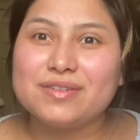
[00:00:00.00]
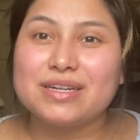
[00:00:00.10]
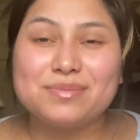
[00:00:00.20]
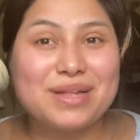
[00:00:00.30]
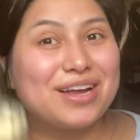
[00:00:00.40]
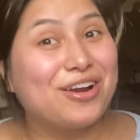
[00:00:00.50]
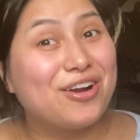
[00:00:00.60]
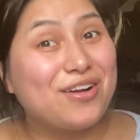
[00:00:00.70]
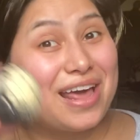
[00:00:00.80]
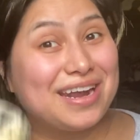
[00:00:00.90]
and I'm like,
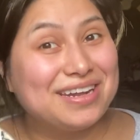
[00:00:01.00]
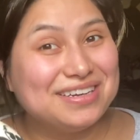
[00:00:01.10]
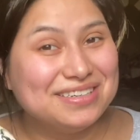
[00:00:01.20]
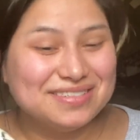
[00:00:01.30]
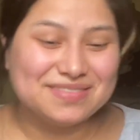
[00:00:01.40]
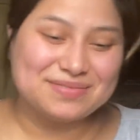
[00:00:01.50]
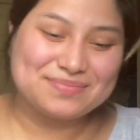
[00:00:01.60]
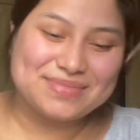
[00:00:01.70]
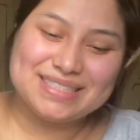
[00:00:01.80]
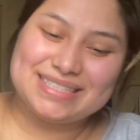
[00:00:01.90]
girl, I know,
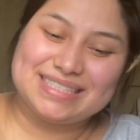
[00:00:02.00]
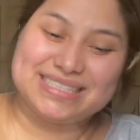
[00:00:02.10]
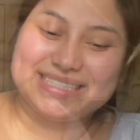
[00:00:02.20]
it's